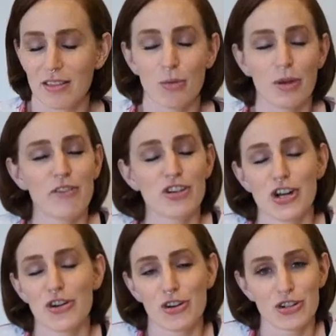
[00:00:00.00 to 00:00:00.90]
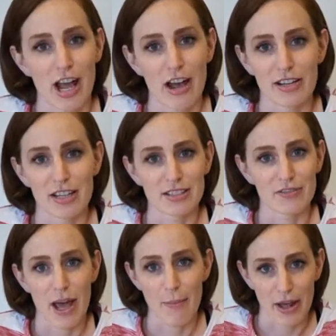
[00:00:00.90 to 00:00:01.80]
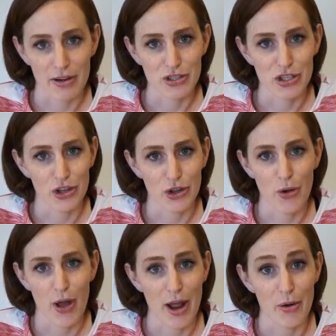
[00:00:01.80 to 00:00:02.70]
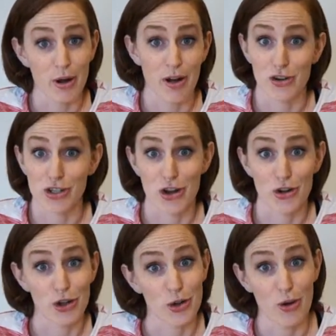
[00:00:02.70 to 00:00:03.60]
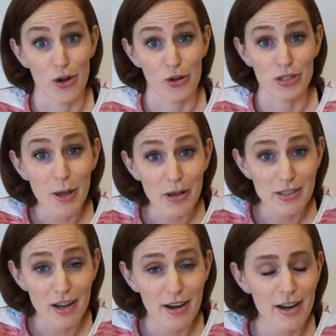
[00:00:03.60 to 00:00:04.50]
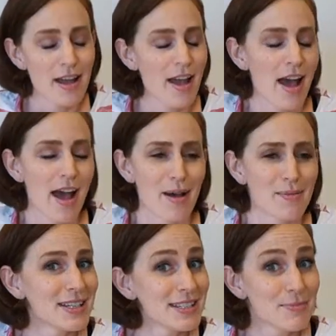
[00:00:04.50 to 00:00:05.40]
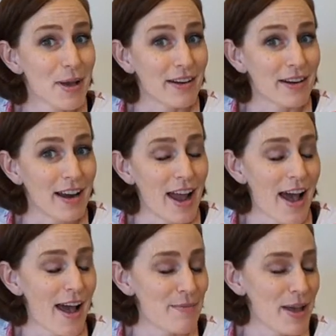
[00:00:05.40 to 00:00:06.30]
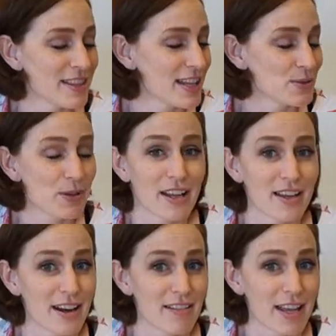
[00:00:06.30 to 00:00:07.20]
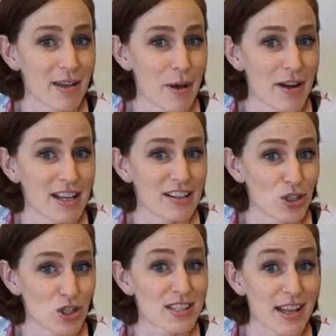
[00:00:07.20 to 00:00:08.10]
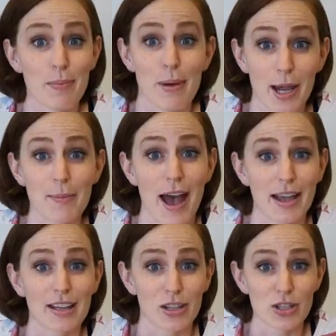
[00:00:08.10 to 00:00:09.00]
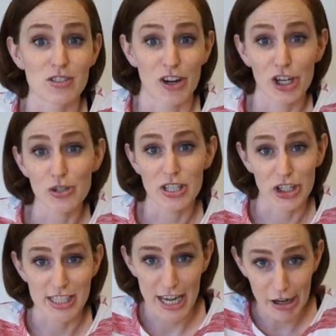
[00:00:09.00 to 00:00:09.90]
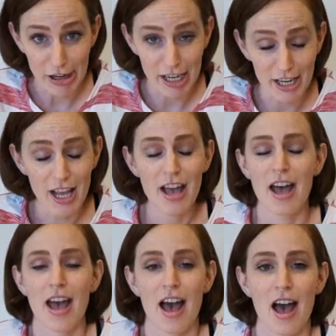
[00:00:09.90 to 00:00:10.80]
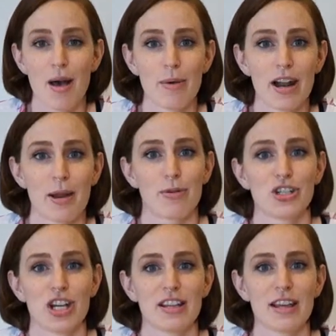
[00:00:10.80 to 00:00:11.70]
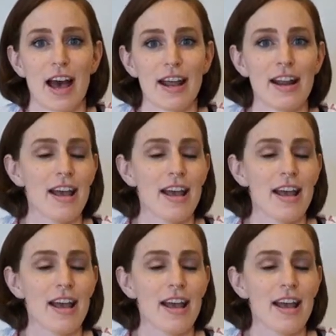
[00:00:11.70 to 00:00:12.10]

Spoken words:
whatever gender your child is, if that matters to you, and whatever gender you or your spouse are. It doesn't matter. And that's what I kind of like about it. It looks like a backpack. It looks very utilitarian, and I appreciate that.